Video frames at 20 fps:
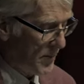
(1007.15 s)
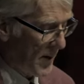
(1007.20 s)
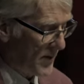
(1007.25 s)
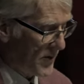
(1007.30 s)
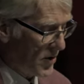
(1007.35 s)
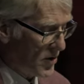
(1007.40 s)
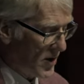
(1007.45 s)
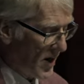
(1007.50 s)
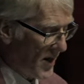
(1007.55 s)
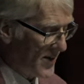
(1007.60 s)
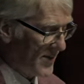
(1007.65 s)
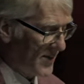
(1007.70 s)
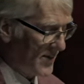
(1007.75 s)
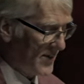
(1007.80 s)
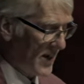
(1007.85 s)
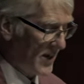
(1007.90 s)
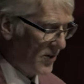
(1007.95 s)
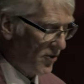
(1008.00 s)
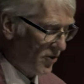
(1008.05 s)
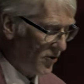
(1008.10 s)
by the United
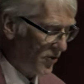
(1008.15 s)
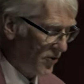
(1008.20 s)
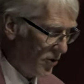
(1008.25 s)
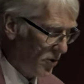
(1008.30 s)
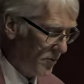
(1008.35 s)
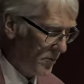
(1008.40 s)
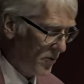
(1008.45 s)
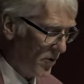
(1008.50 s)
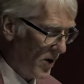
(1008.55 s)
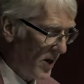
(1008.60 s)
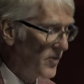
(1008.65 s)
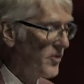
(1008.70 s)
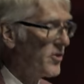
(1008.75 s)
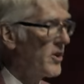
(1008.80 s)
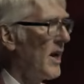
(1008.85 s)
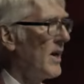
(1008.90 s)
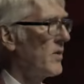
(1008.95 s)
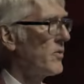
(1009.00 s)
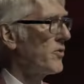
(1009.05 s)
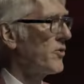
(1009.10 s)
Nations Human Rights
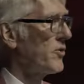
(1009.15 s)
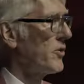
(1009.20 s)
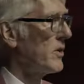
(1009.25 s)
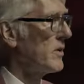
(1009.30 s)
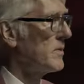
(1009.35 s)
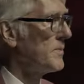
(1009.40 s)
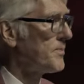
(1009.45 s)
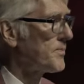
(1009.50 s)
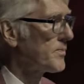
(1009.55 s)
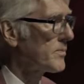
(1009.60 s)
Council.